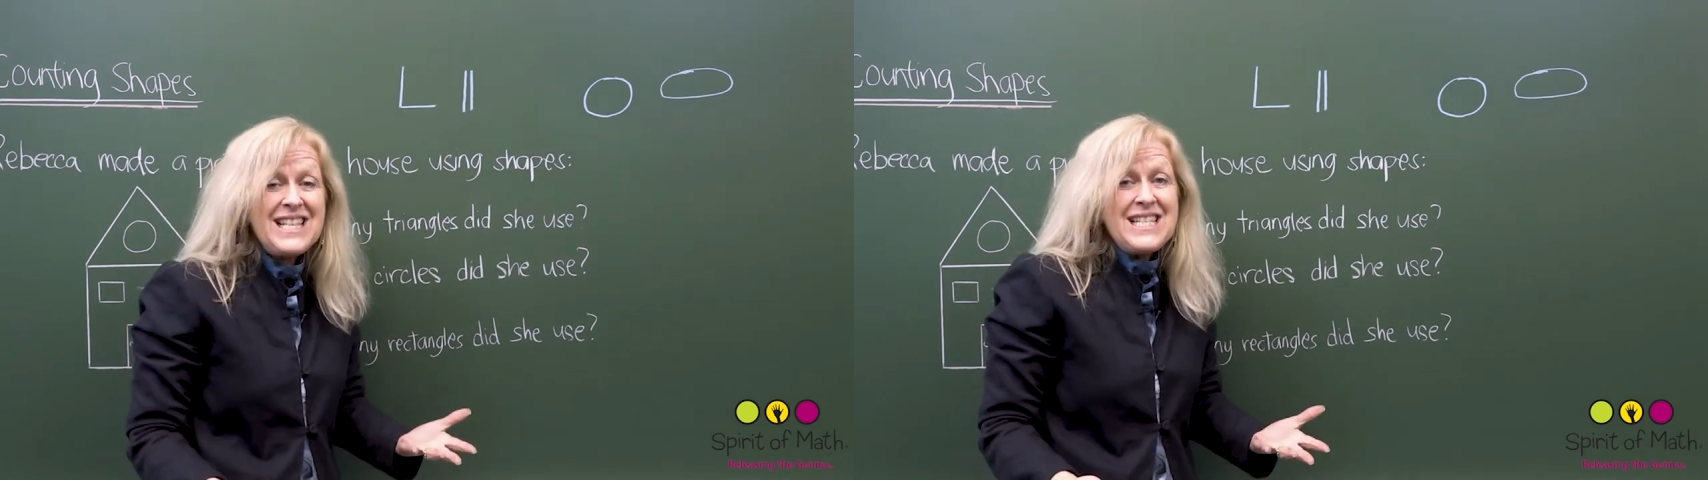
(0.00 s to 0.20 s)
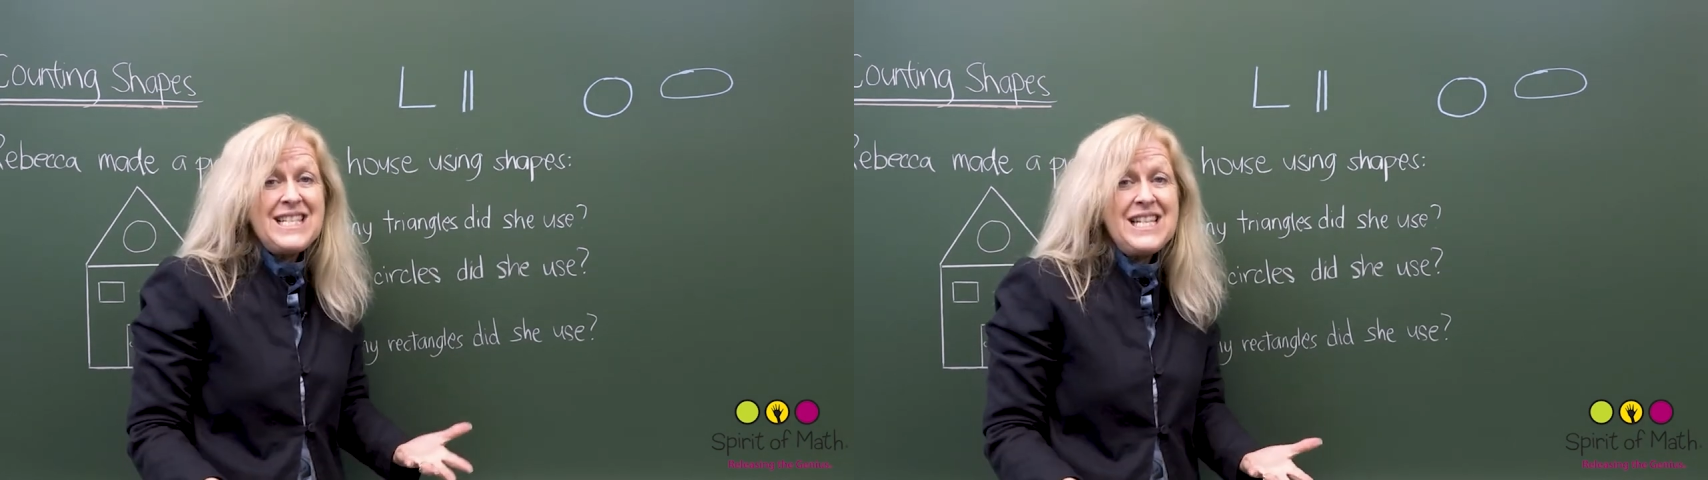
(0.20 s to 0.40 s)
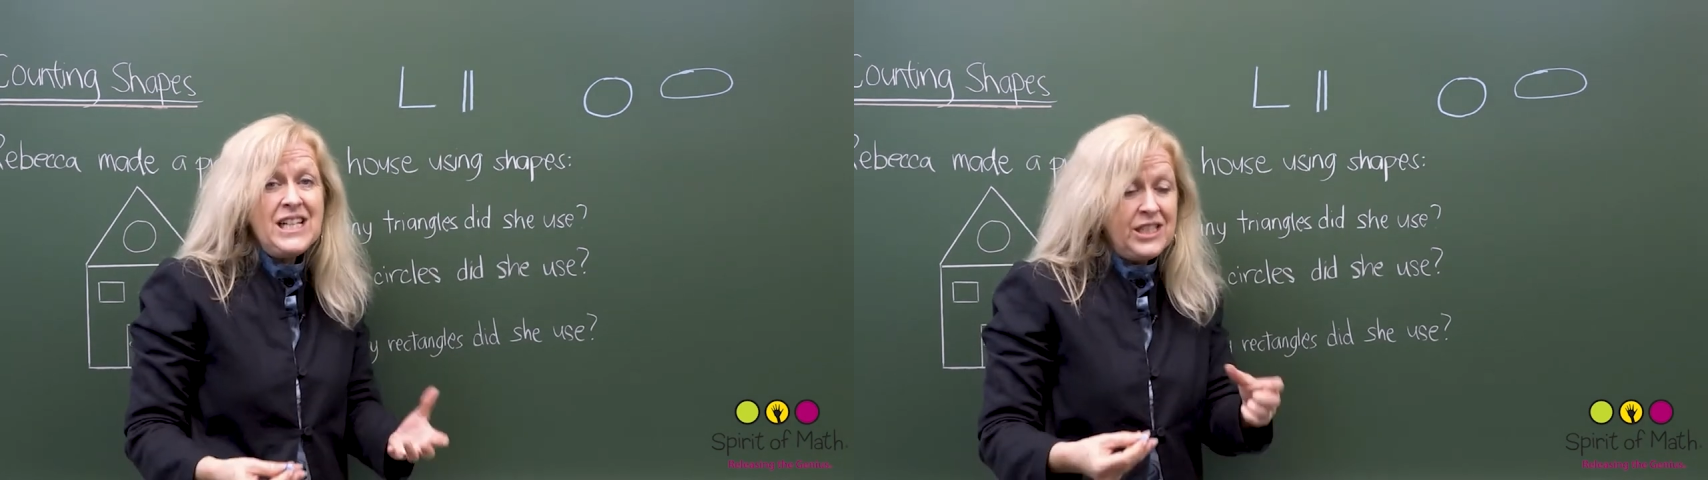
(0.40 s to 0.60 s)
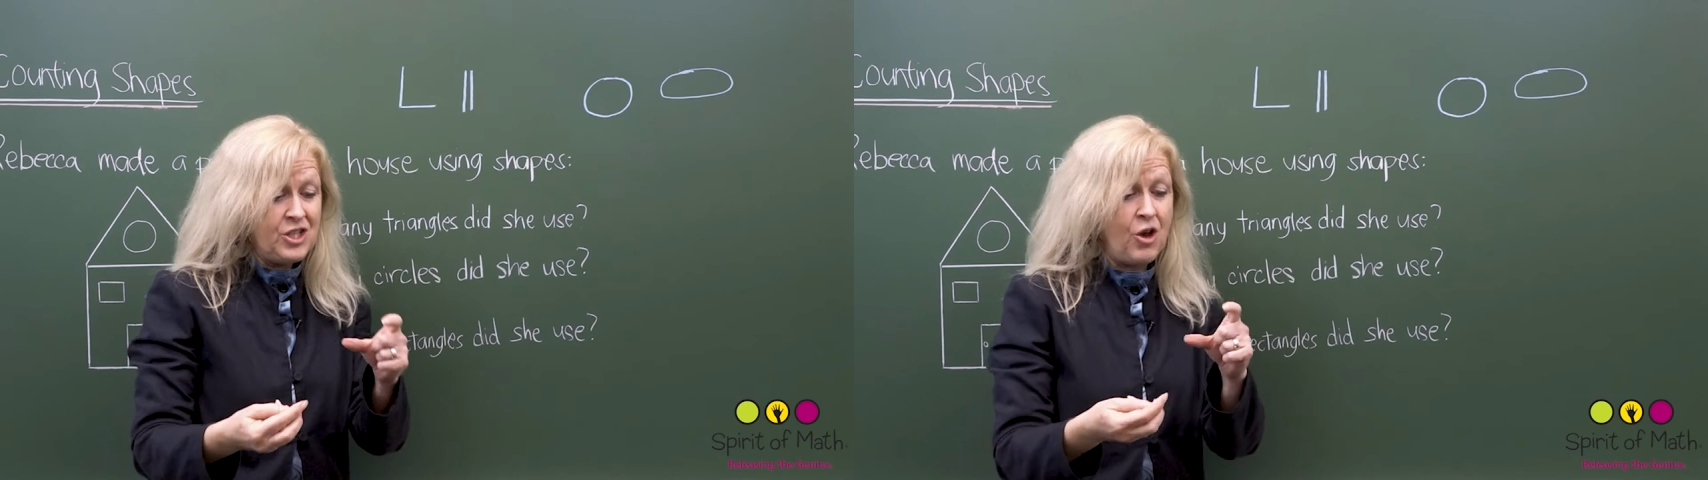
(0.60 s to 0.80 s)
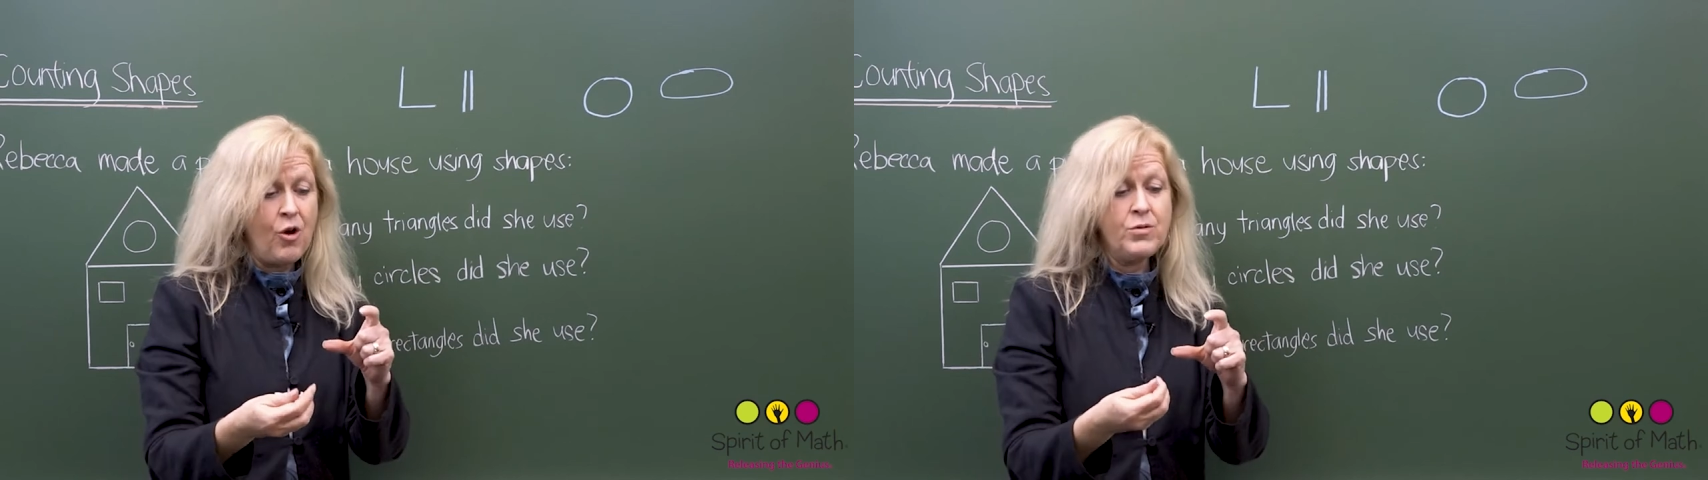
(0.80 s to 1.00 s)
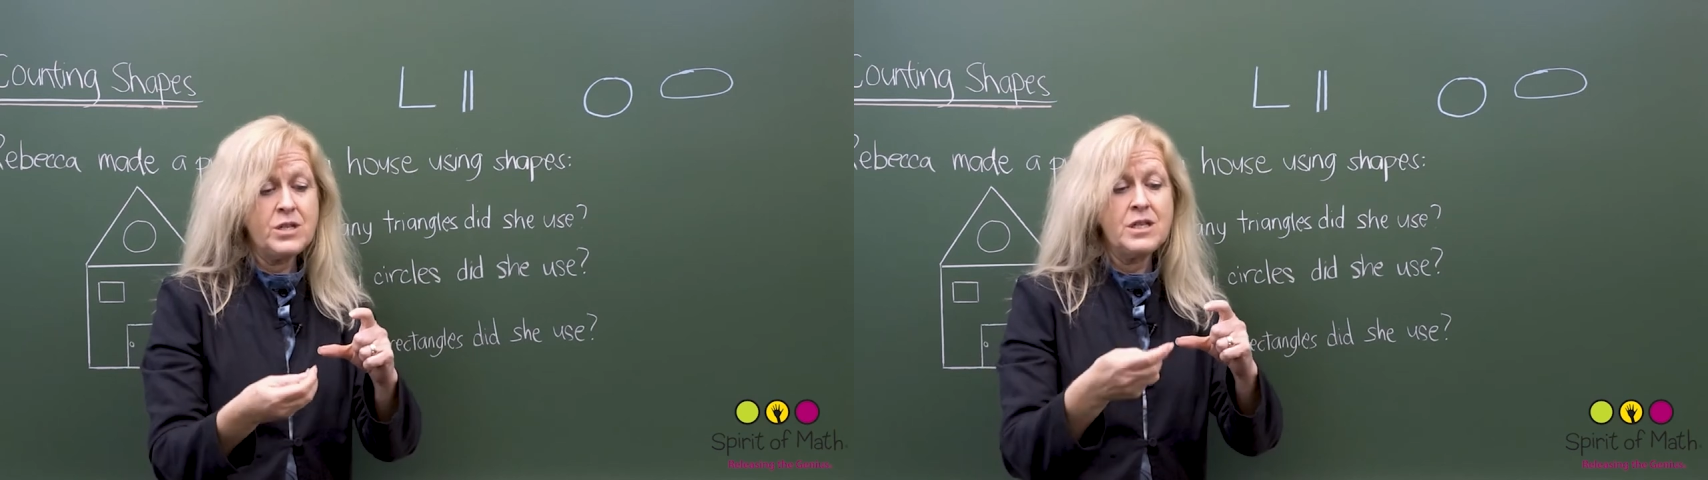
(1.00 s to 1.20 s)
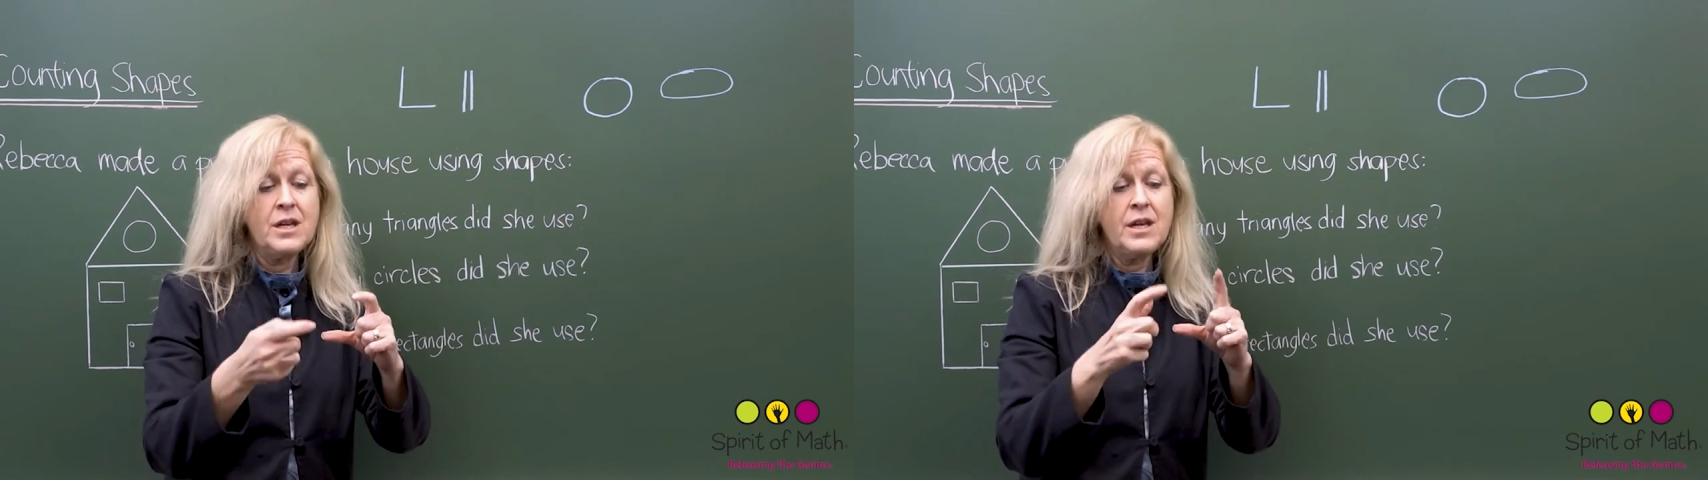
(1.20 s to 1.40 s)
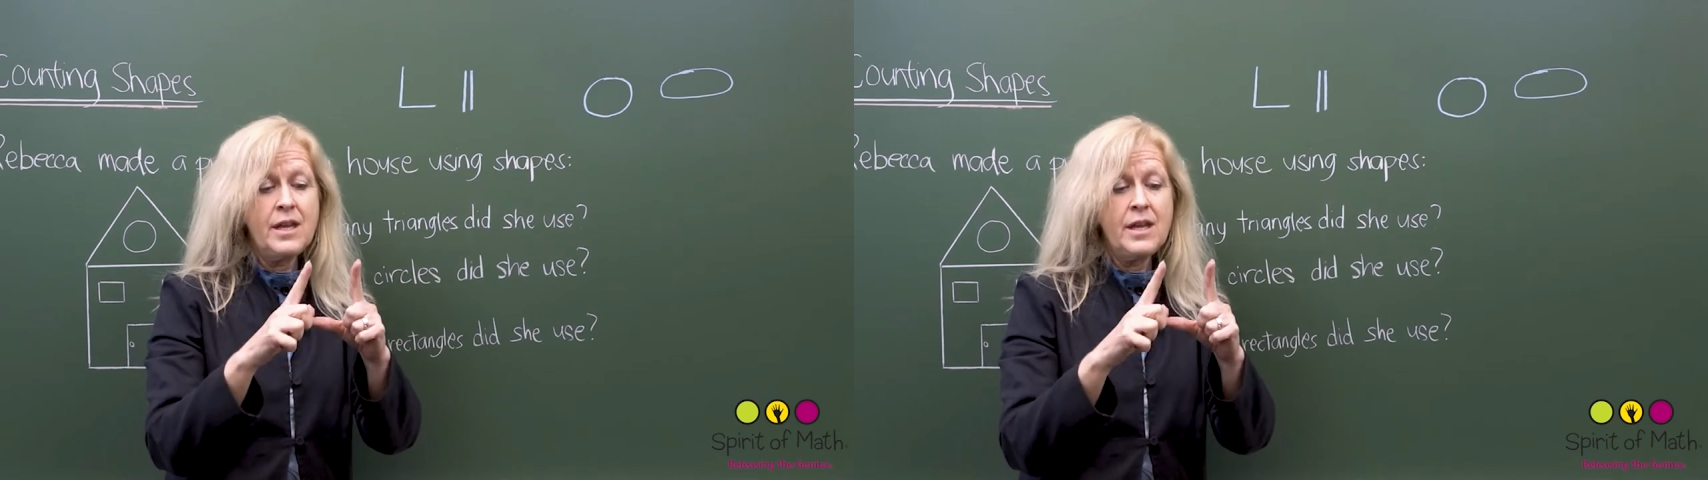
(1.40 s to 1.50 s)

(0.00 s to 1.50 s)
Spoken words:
still don't,